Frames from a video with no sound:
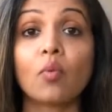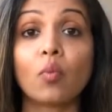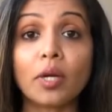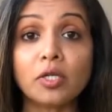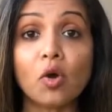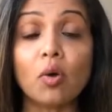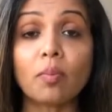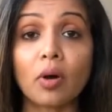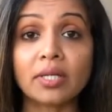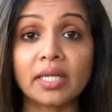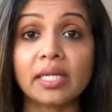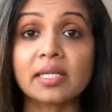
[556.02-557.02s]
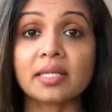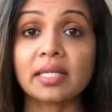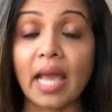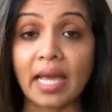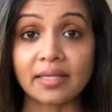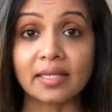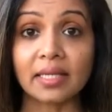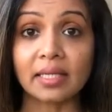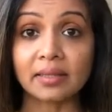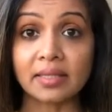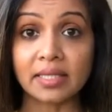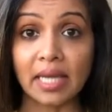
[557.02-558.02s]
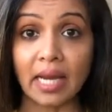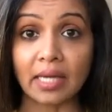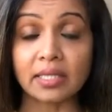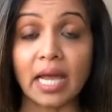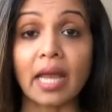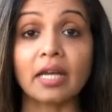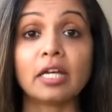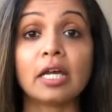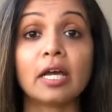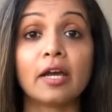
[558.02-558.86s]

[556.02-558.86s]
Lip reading: When your body is in acidic state and